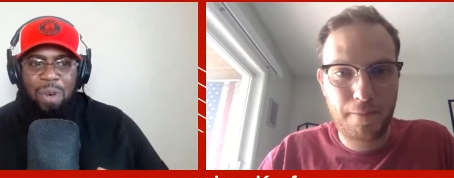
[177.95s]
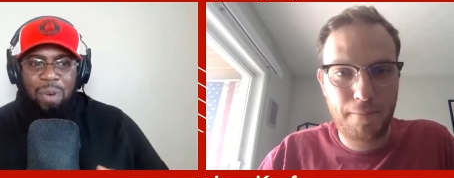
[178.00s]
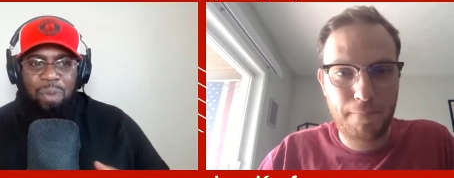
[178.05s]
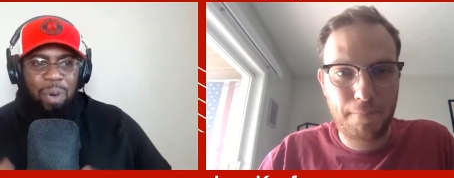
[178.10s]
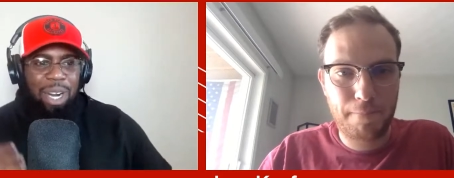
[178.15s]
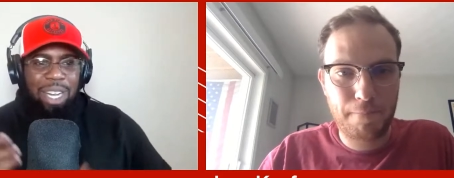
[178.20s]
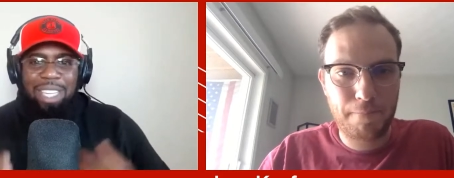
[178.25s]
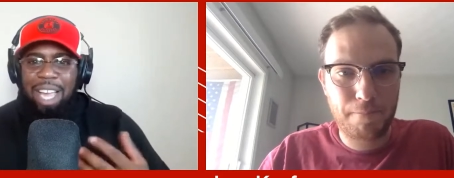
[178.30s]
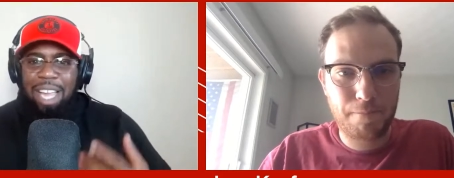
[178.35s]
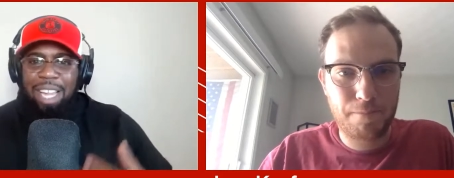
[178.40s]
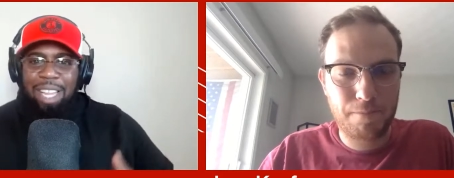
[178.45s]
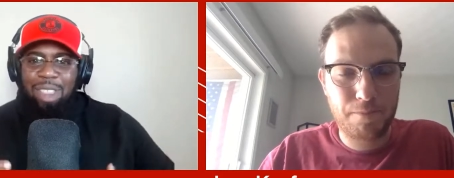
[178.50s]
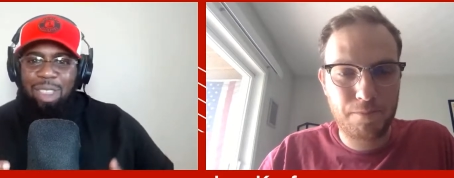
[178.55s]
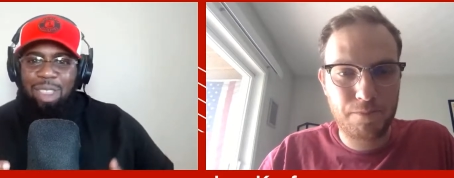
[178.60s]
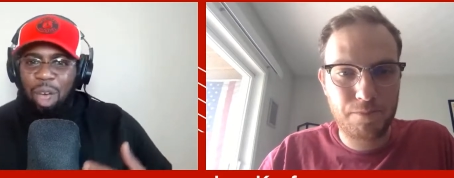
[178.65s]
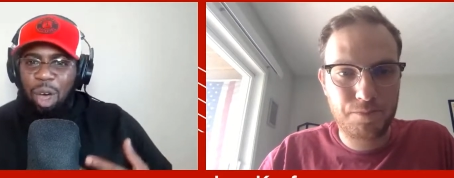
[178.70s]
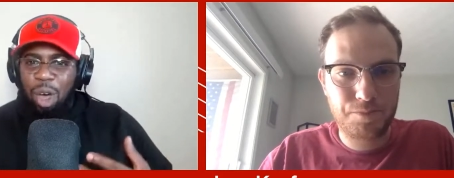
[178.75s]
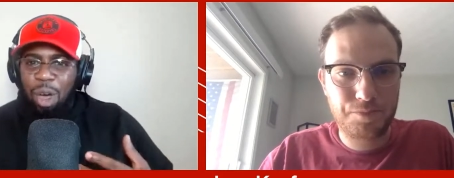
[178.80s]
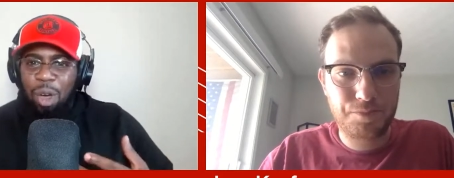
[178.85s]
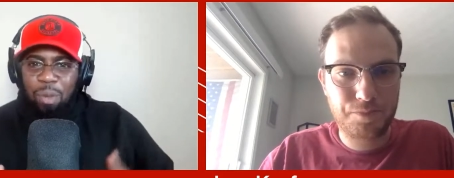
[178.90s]
Speaker 1: What is that
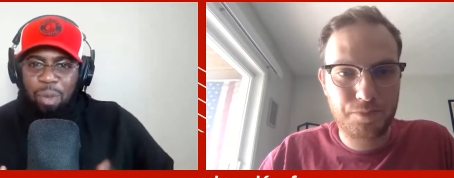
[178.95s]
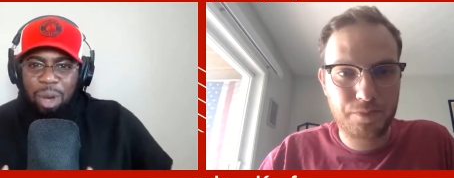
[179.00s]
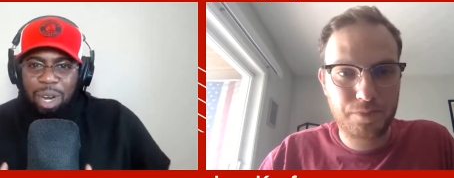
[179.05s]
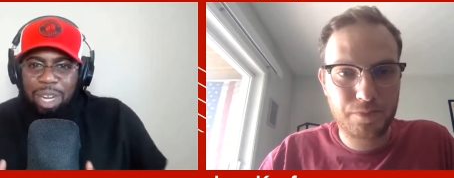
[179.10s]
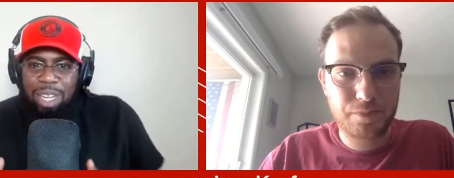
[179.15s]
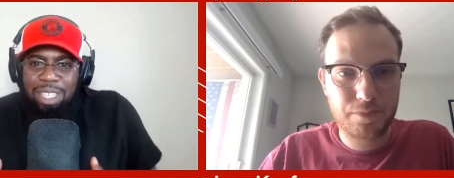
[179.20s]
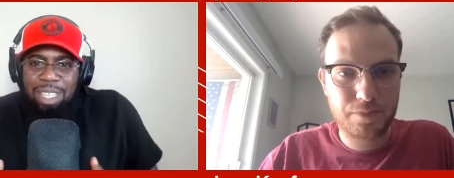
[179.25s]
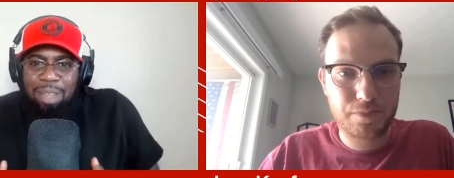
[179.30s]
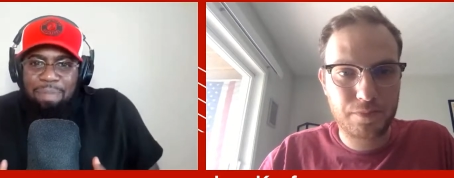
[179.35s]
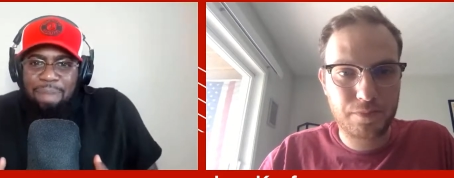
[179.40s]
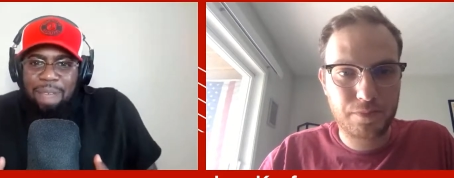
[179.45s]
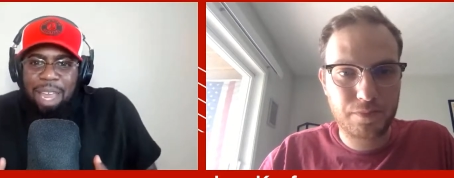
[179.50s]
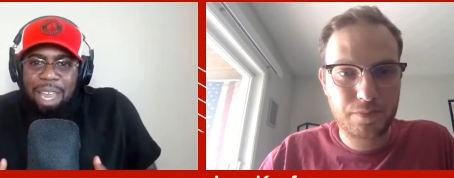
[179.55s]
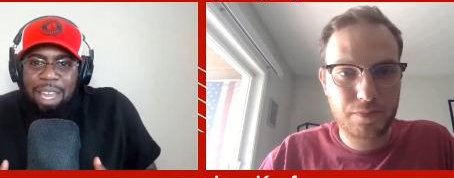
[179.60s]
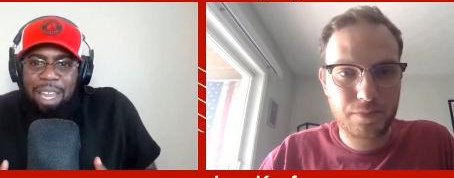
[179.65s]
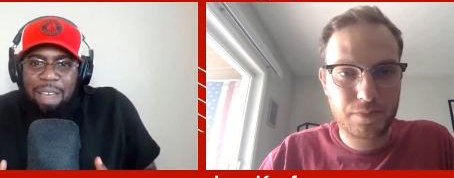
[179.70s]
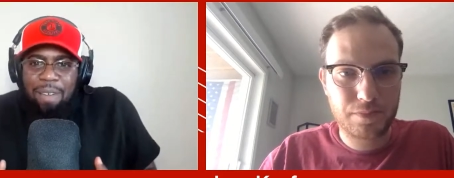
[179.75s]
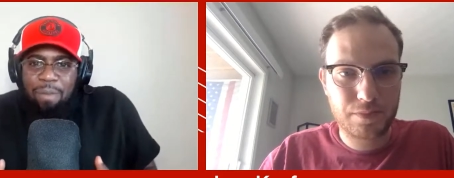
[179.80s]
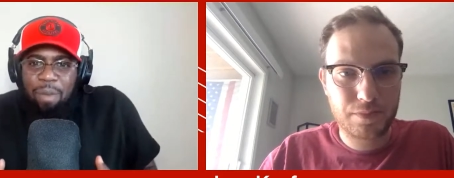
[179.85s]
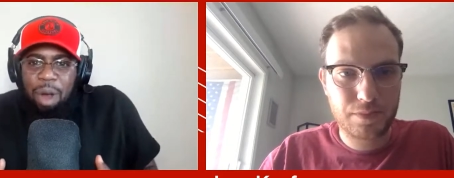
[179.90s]
thought? What does it
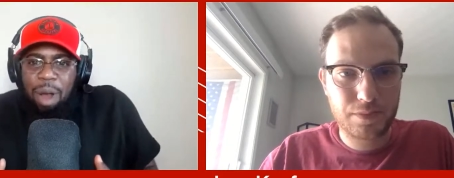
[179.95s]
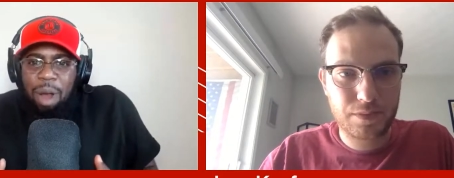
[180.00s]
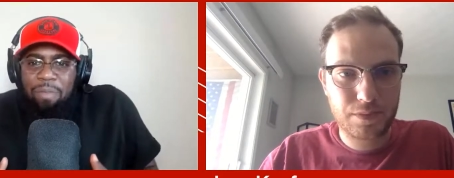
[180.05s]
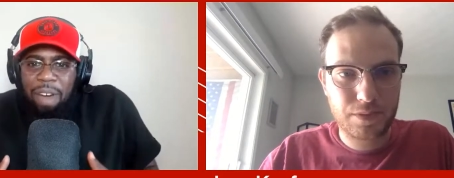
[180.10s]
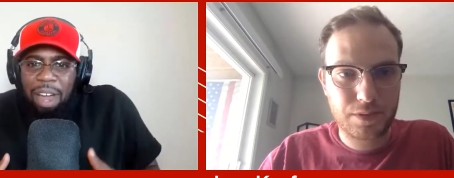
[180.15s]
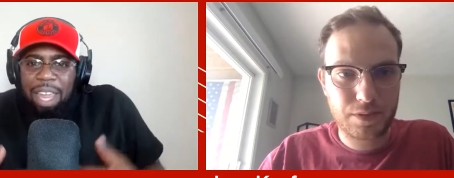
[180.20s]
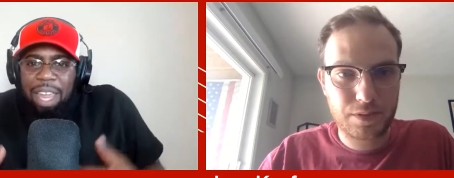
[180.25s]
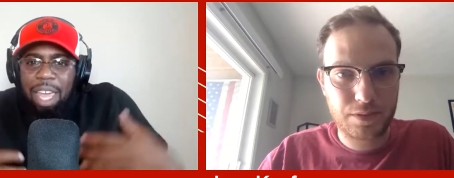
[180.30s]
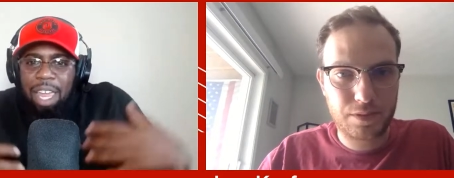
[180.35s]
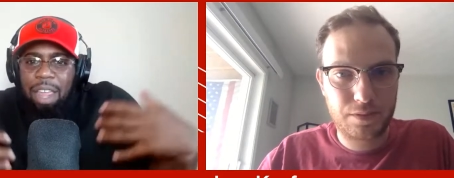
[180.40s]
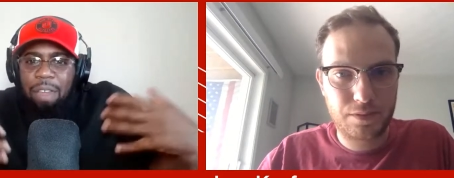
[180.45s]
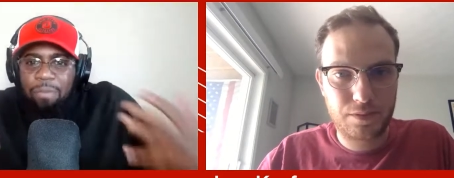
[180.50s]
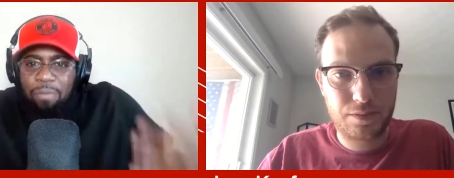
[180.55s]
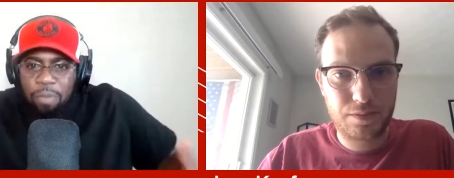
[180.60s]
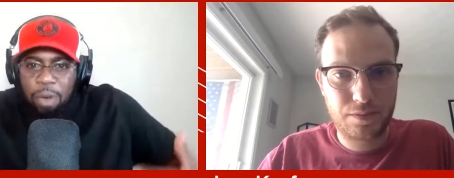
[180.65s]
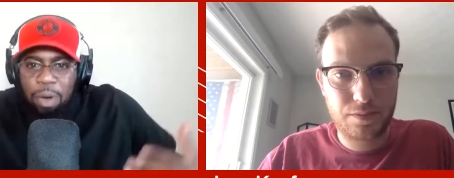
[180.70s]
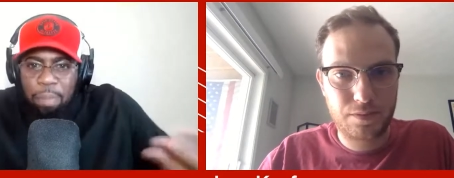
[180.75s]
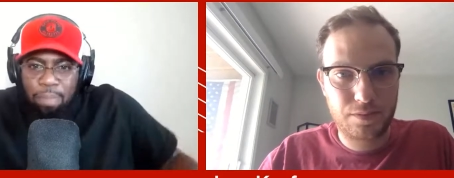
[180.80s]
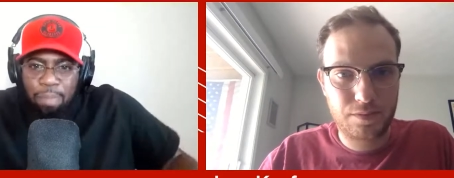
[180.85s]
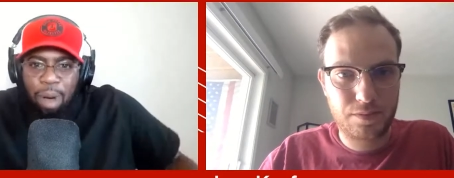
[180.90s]
mean that we're finally getting
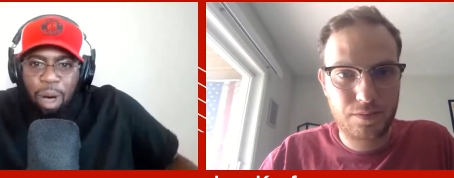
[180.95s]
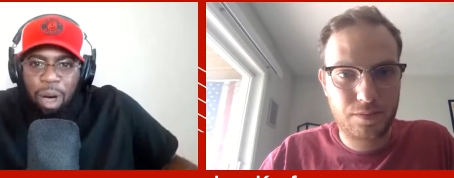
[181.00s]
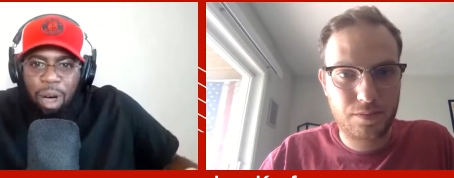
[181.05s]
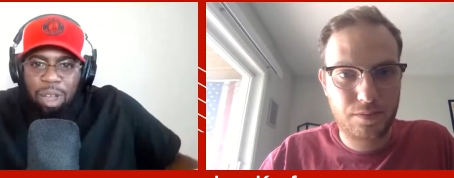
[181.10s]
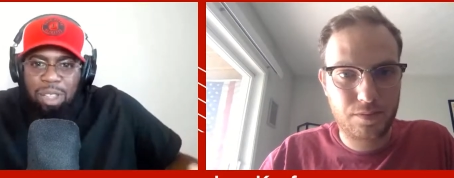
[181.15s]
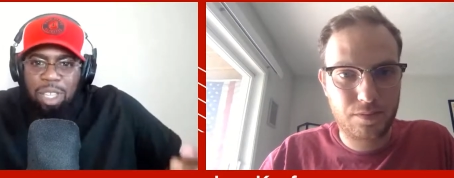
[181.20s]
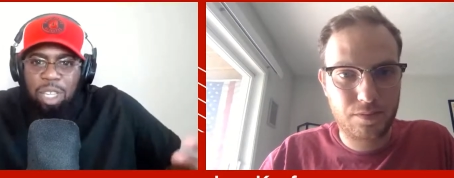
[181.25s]
football to